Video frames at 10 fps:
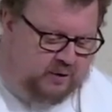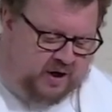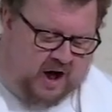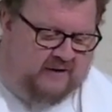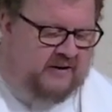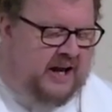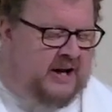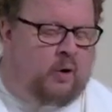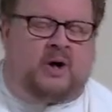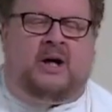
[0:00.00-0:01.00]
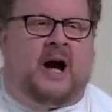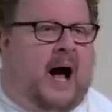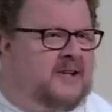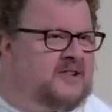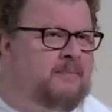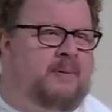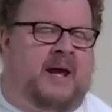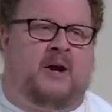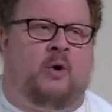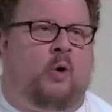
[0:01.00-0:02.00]
coveting or
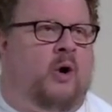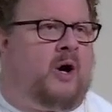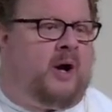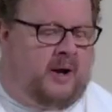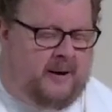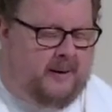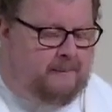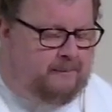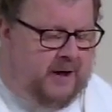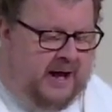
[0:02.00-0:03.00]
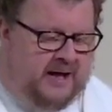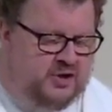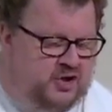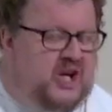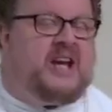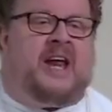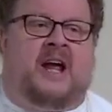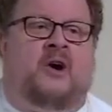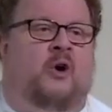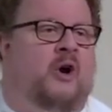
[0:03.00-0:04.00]
gossiping or
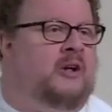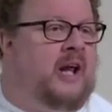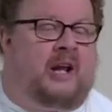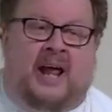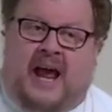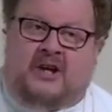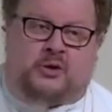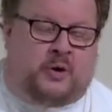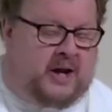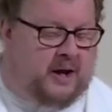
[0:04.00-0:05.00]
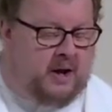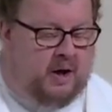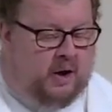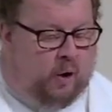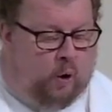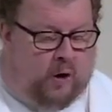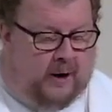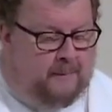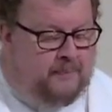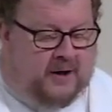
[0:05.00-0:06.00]
cheating or a little hatred
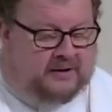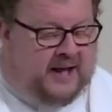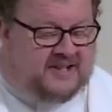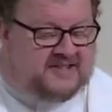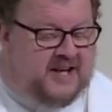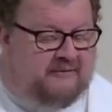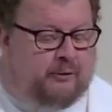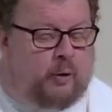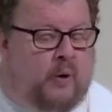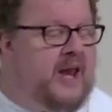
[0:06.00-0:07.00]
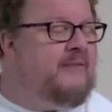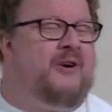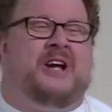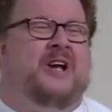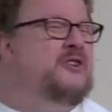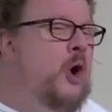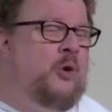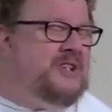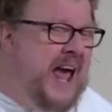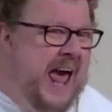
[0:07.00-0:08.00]
or lusting for whatever you
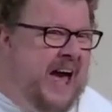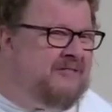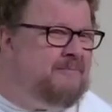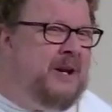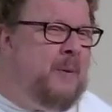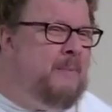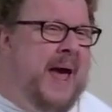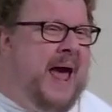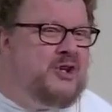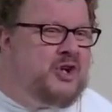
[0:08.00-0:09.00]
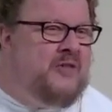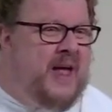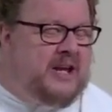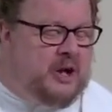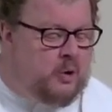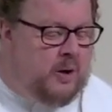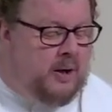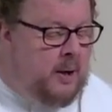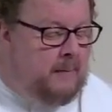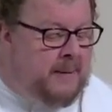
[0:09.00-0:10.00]
don't have but imagine that you
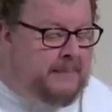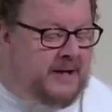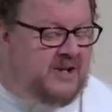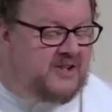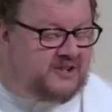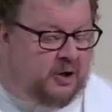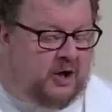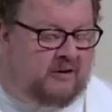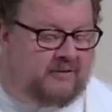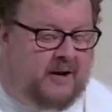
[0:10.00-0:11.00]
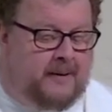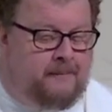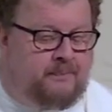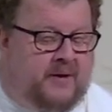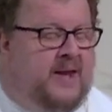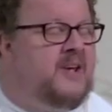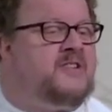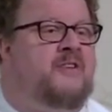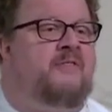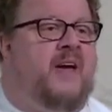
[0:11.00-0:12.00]
maybe deserve. It
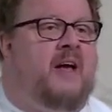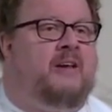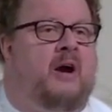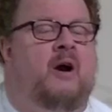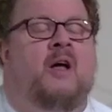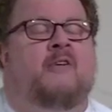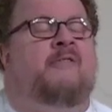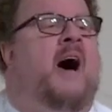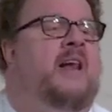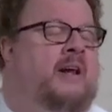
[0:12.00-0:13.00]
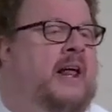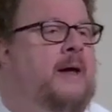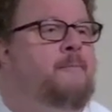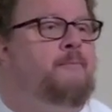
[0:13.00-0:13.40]
is the failure. Finally,